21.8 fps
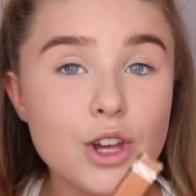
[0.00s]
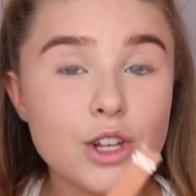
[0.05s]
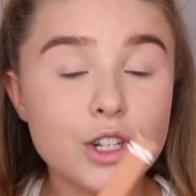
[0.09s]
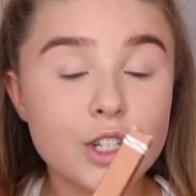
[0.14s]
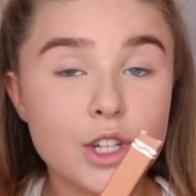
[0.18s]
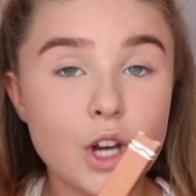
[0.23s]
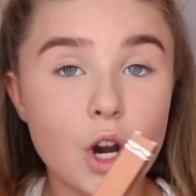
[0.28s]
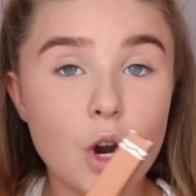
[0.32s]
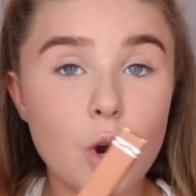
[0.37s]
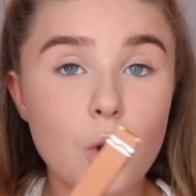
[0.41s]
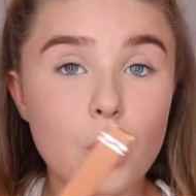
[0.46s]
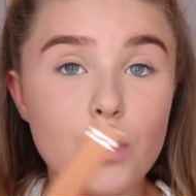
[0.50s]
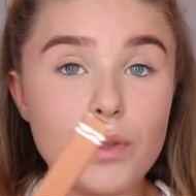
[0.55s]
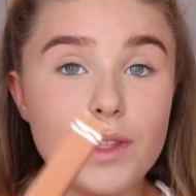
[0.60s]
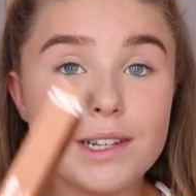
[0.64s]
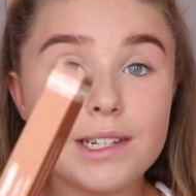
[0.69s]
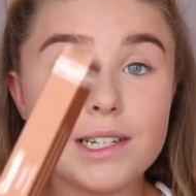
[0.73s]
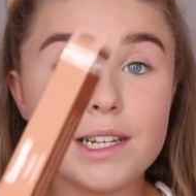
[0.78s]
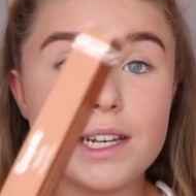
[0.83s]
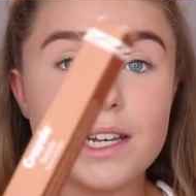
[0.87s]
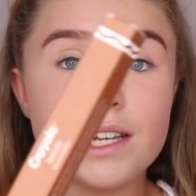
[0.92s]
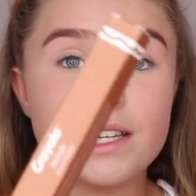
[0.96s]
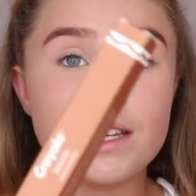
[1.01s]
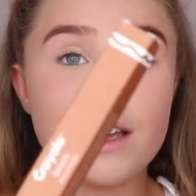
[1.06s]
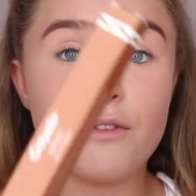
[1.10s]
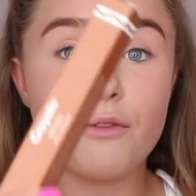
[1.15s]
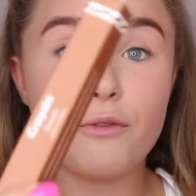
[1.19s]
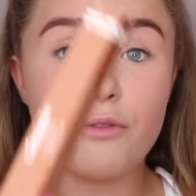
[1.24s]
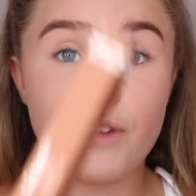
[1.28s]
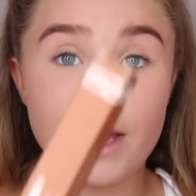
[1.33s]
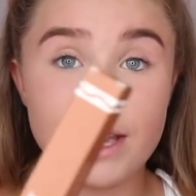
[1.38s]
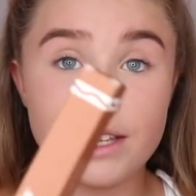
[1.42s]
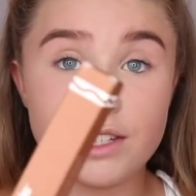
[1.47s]
So this is a
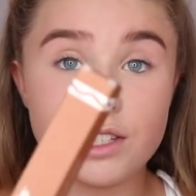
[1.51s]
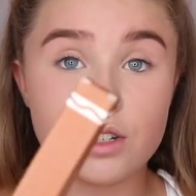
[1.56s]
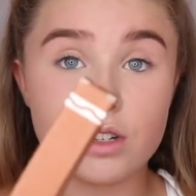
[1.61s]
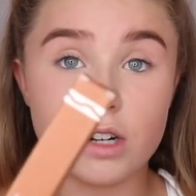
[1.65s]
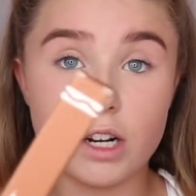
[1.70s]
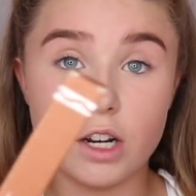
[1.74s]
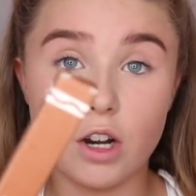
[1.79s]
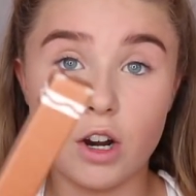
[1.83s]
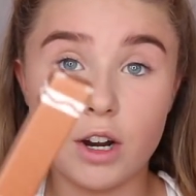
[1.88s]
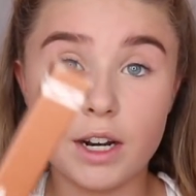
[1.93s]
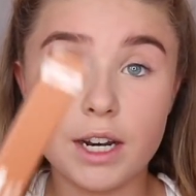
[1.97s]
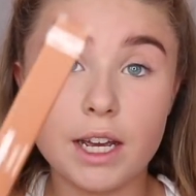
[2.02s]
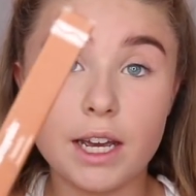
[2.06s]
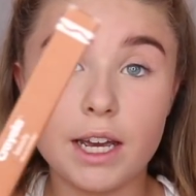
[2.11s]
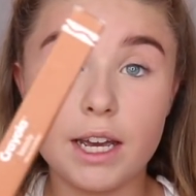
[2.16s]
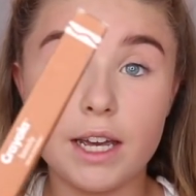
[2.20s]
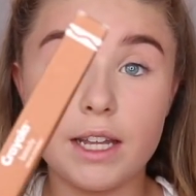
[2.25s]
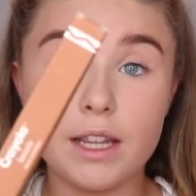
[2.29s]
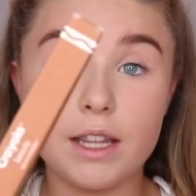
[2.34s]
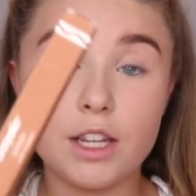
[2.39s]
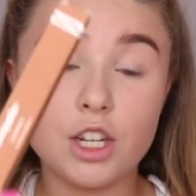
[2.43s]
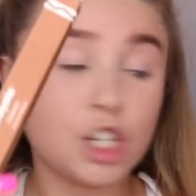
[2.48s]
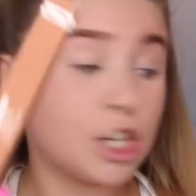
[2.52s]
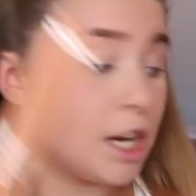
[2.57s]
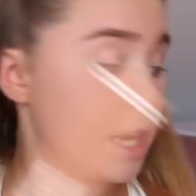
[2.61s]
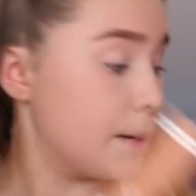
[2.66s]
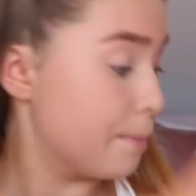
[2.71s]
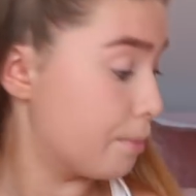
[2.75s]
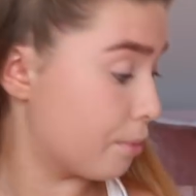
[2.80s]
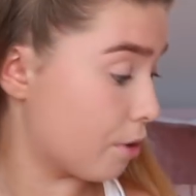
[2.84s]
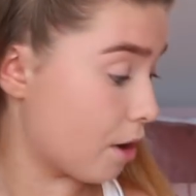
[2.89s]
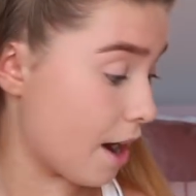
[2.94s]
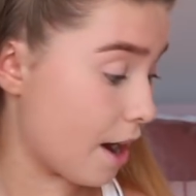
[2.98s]
face crayon in the
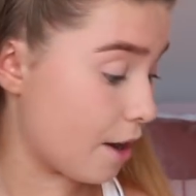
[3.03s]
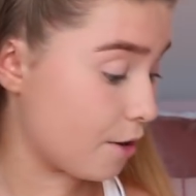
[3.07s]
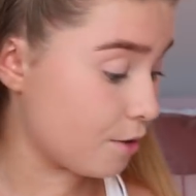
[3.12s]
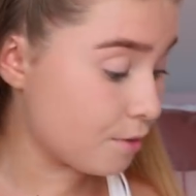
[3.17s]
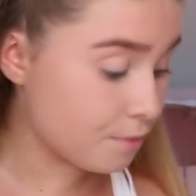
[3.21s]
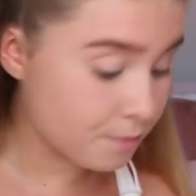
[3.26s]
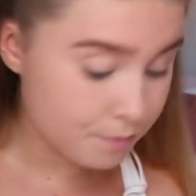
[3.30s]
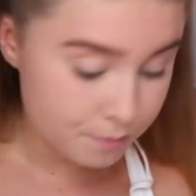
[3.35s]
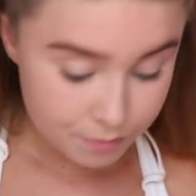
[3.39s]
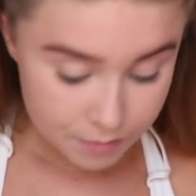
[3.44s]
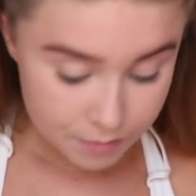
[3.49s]
shade brown.